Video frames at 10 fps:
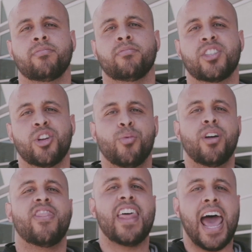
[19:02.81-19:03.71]
So
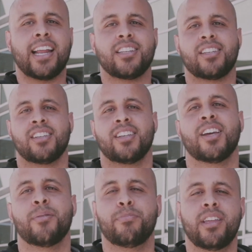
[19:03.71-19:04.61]
would that
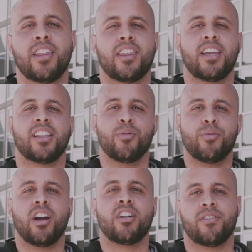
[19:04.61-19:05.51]
be the thing that
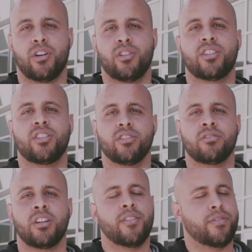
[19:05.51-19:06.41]
we are devoted to
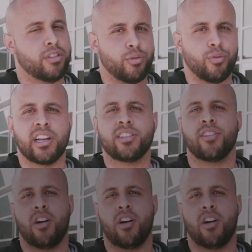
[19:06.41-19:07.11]
for the rest of our